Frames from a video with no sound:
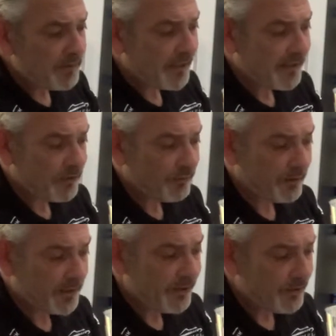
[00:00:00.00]
has
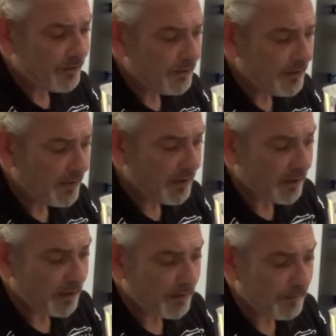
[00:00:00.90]
tradition,
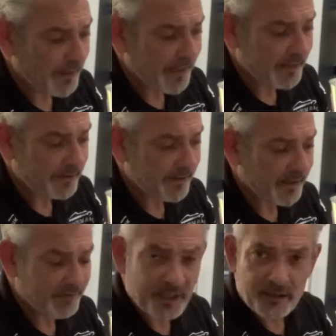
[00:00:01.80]
and
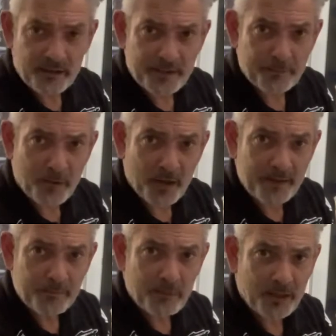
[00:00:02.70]
they've included my
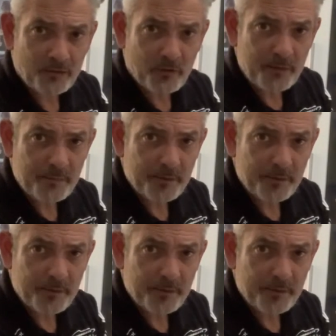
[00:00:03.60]
blood group.